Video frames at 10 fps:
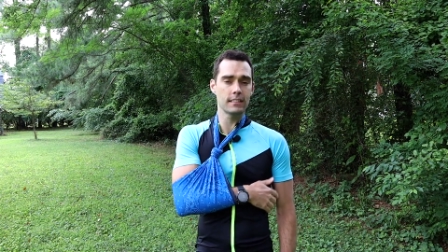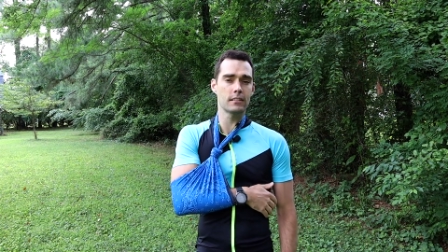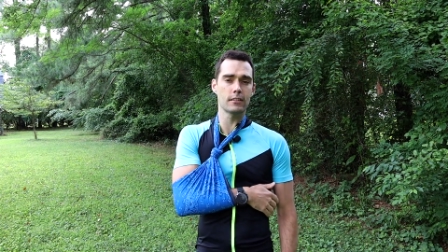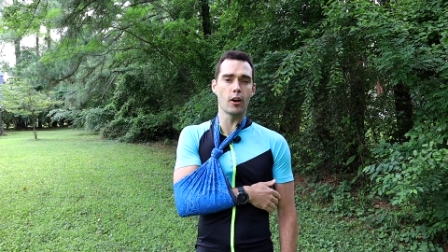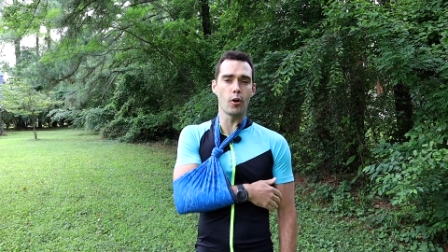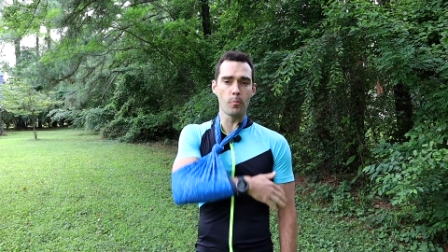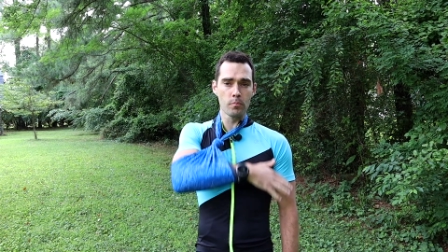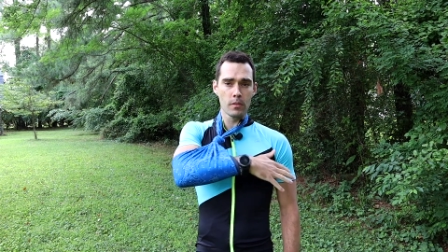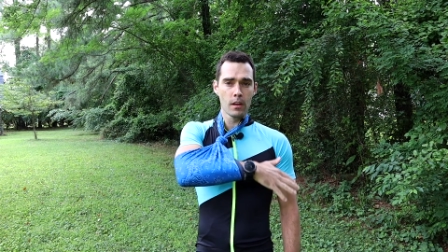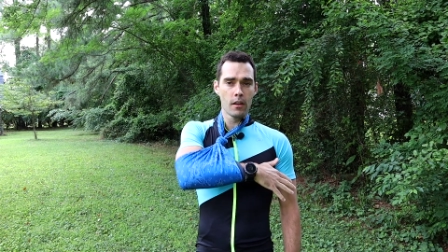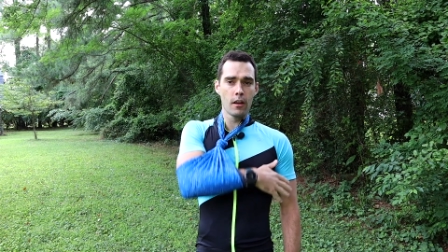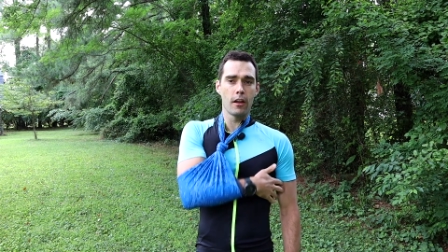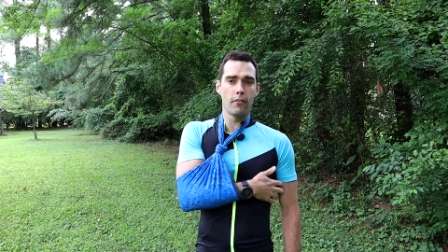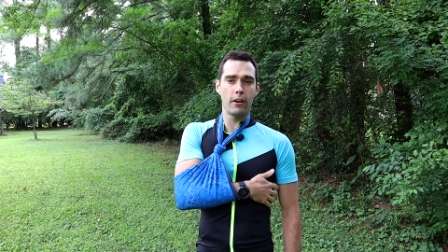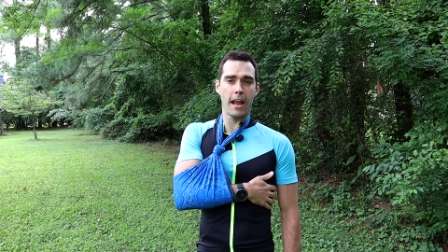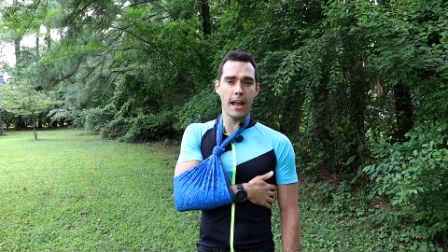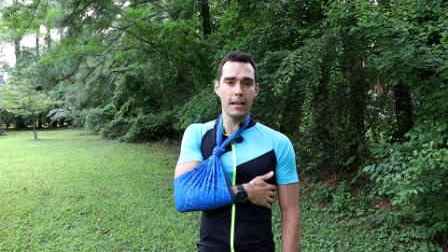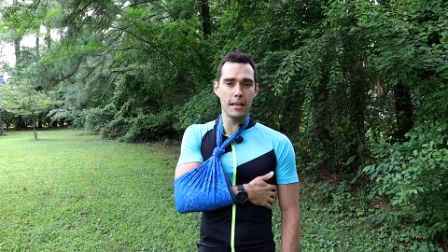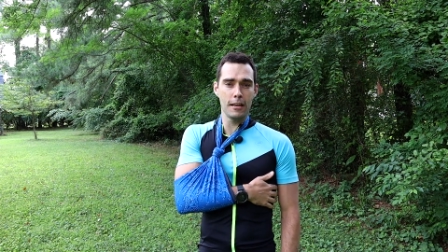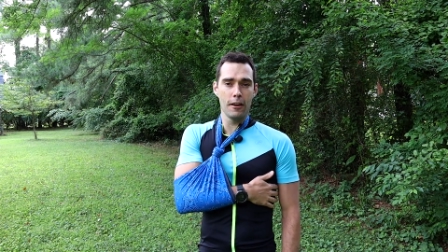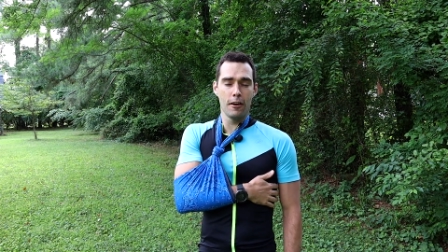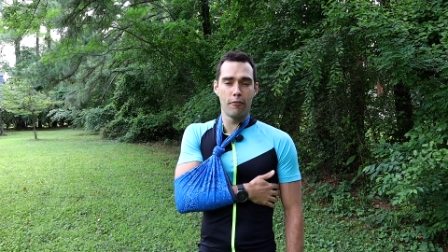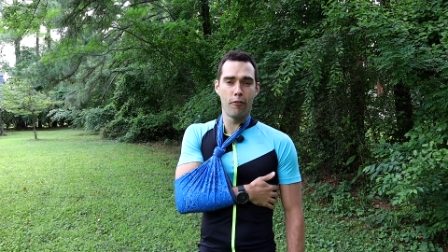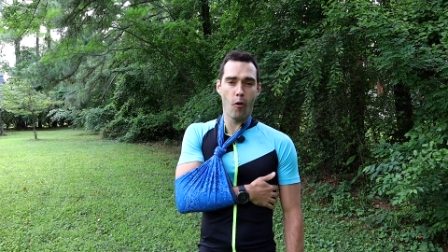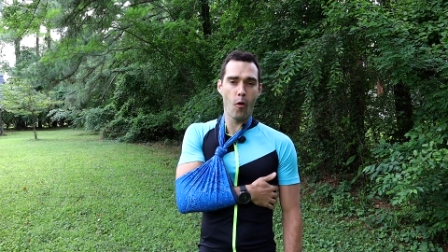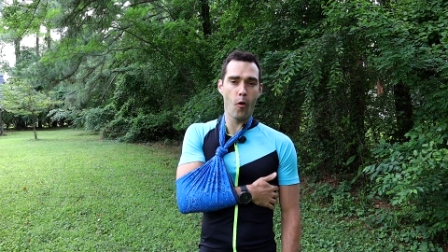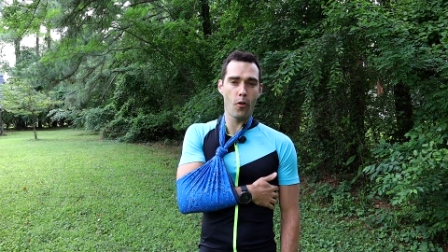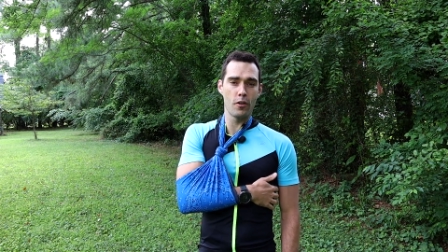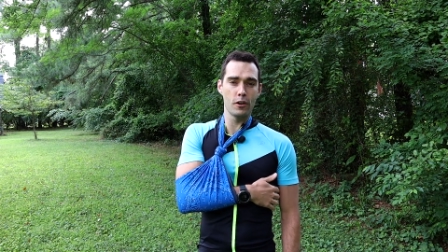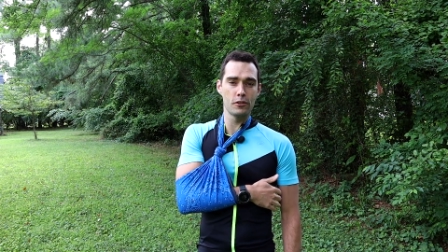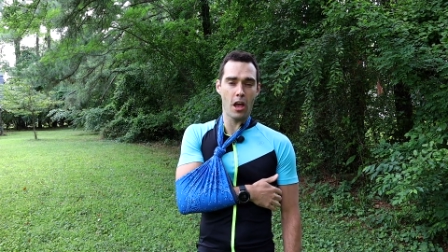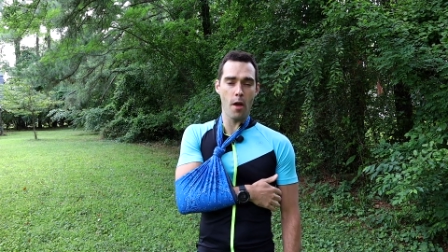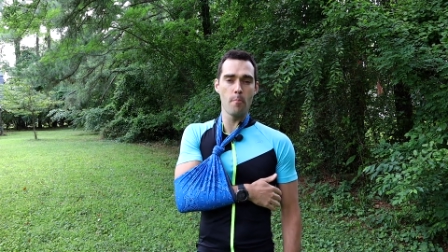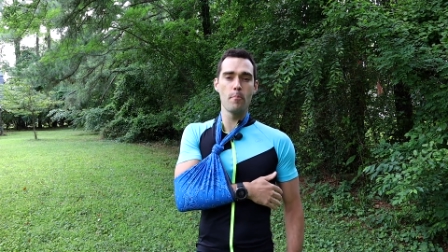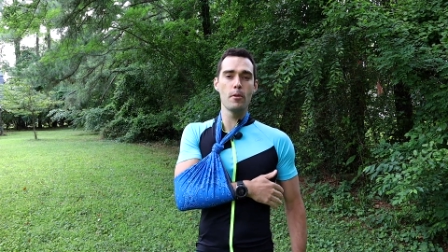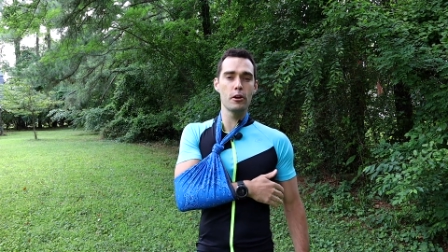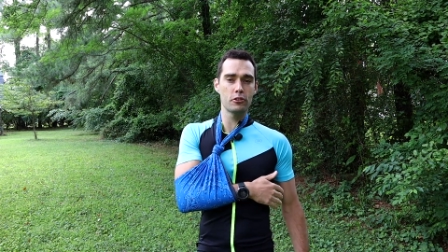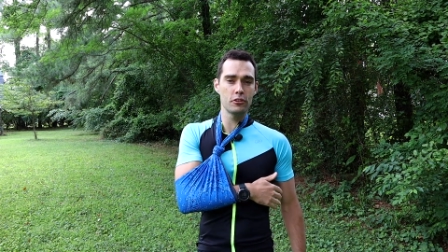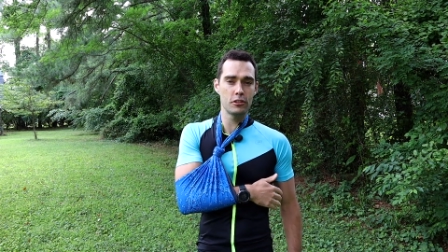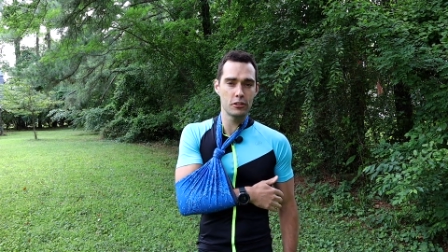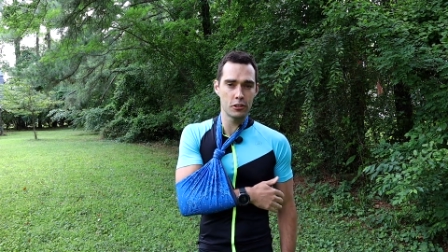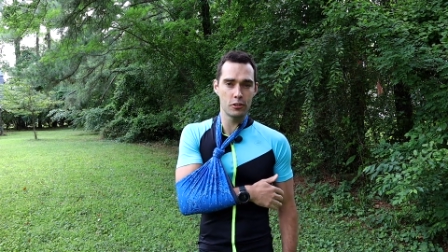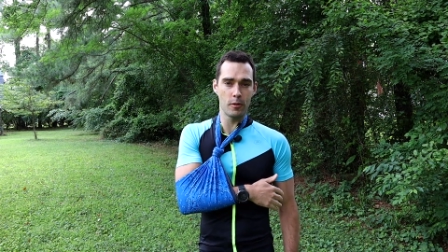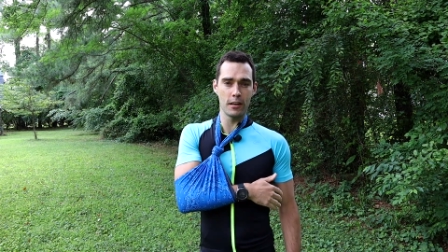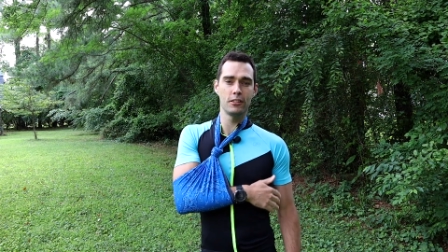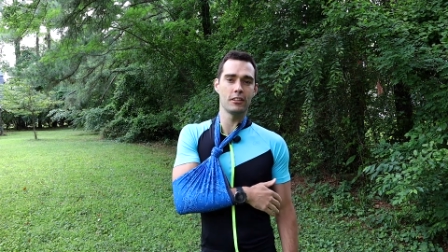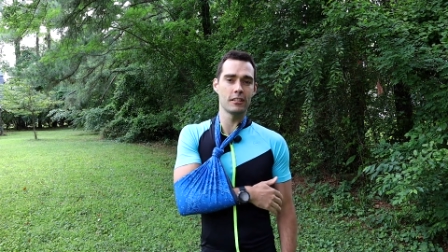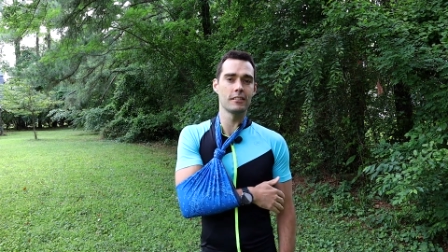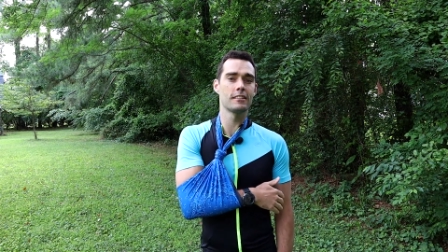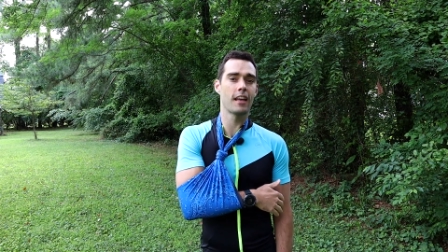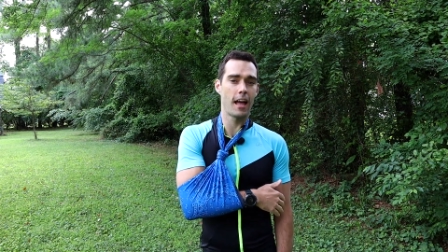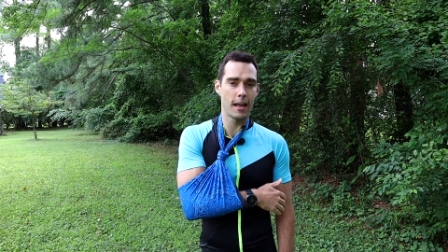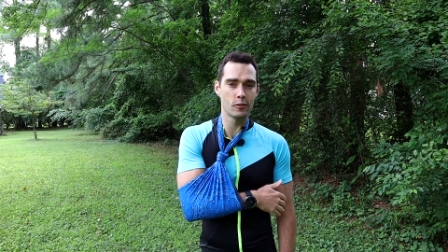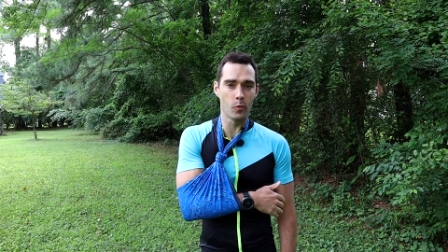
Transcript: So very handy for those emergency situations as